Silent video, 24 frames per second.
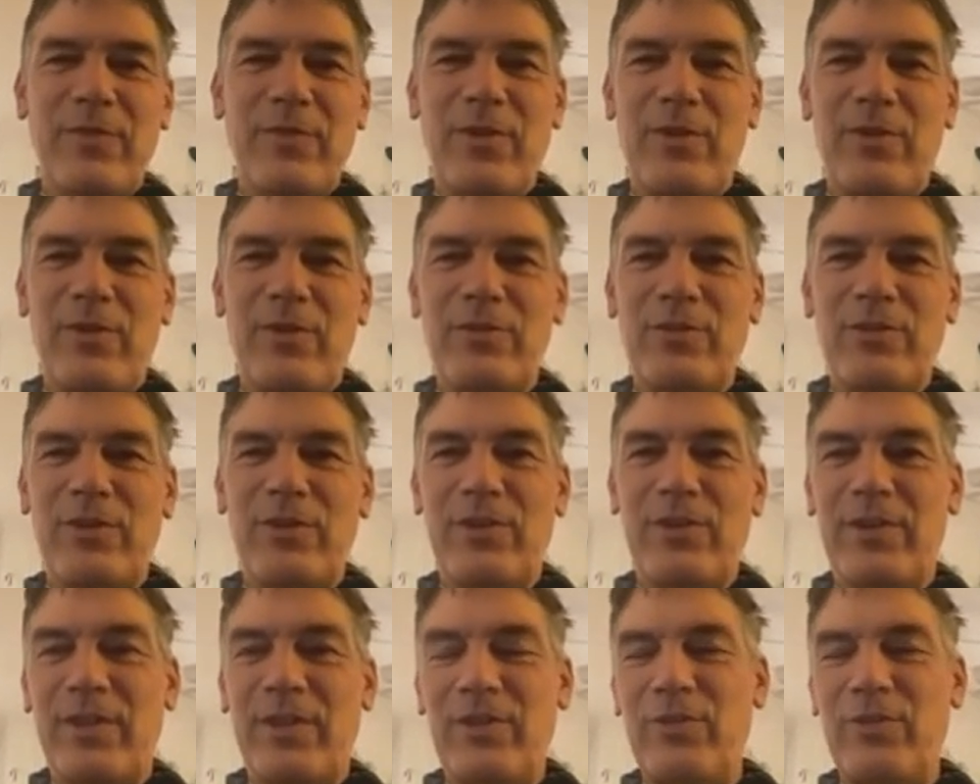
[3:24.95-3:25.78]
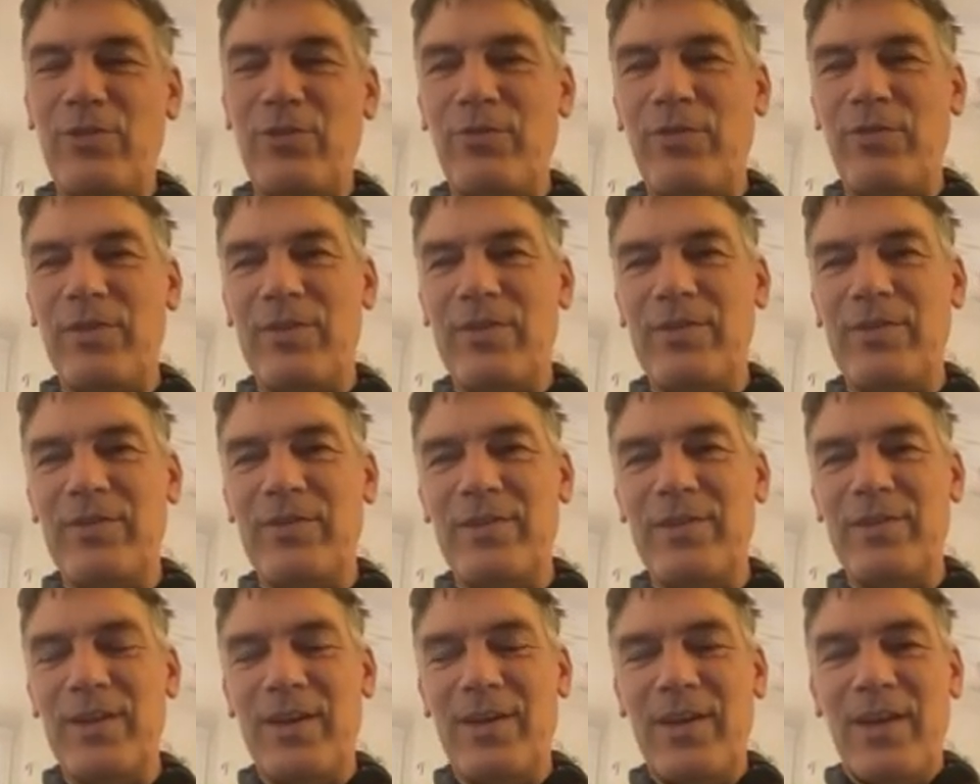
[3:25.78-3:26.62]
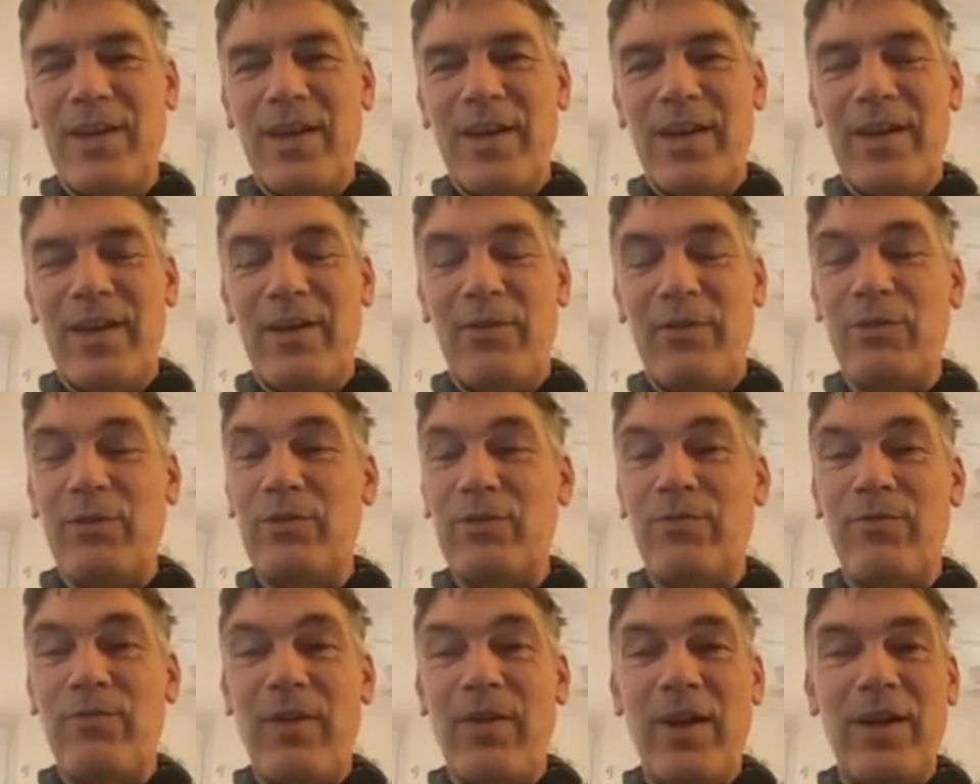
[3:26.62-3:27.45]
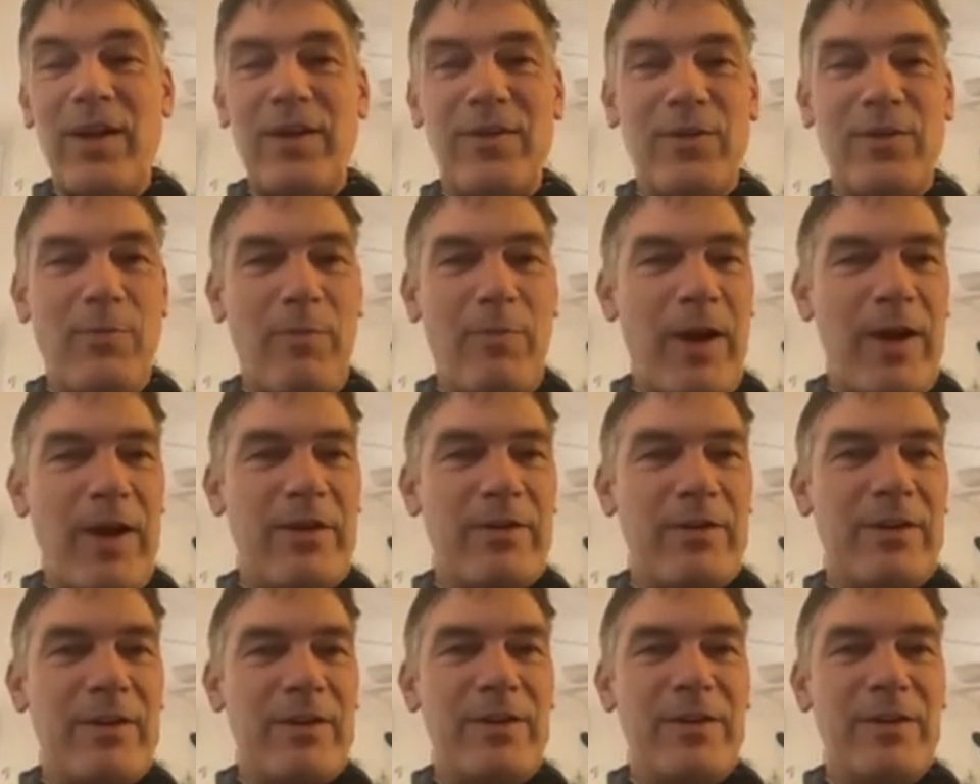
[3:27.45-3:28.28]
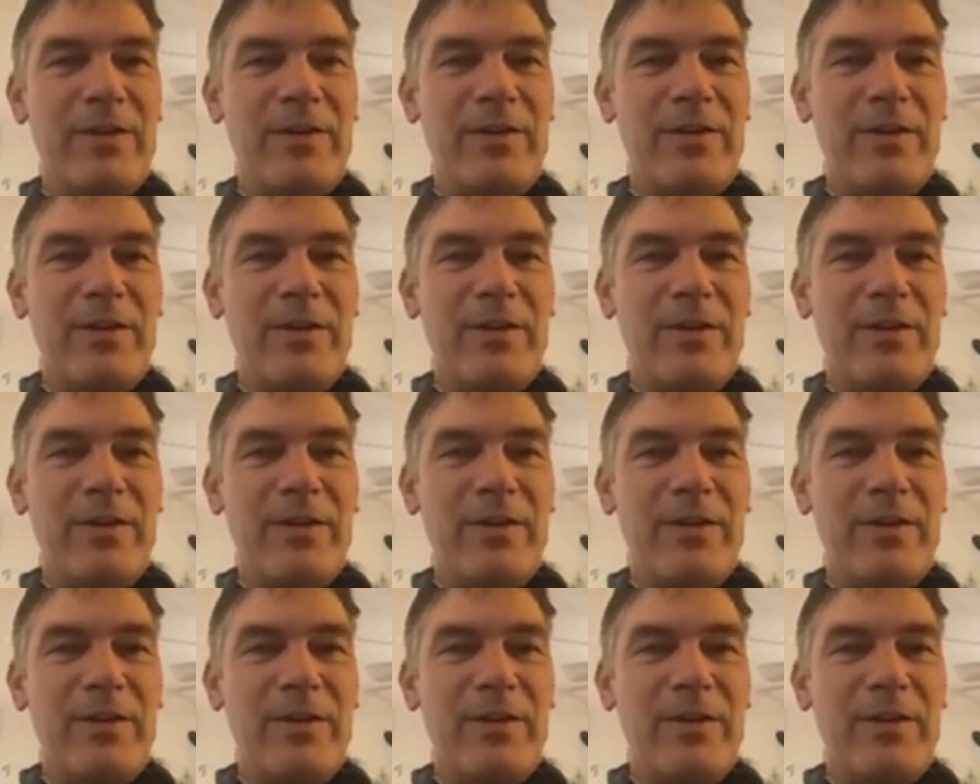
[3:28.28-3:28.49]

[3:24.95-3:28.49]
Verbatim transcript: on the on that surface, and that was very inspiring.